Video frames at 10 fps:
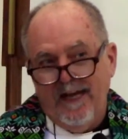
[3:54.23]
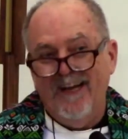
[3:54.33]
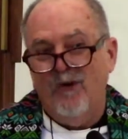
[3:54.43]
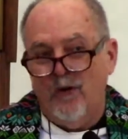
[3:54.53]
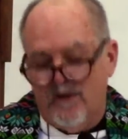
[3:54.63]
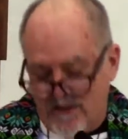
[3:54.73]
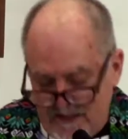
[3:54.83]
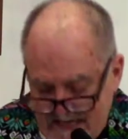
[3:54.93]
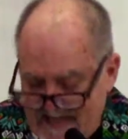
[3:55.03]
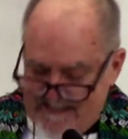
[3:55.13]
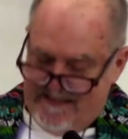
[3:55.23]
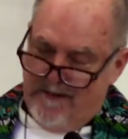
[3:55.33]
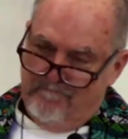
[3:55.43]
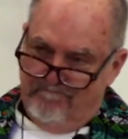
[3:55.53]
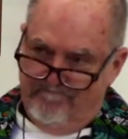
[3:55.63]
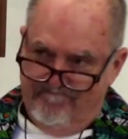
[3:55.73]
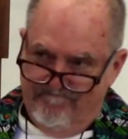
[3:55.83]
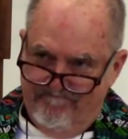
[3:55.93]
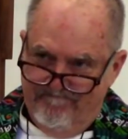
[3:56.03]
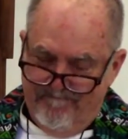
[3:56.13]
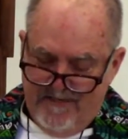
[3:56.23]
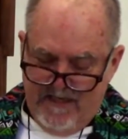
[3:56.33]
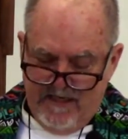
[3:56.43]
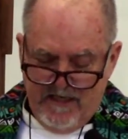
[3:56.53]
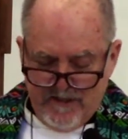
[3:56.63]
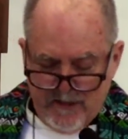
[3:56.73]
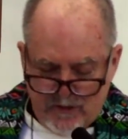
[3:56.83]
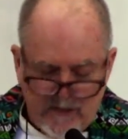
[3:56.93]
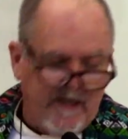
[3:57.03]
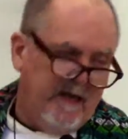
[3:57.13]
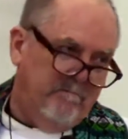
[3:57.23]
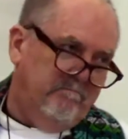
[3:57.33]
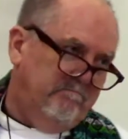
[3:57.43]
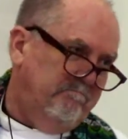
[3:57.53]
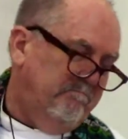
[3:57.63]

in order to test him, to trick him.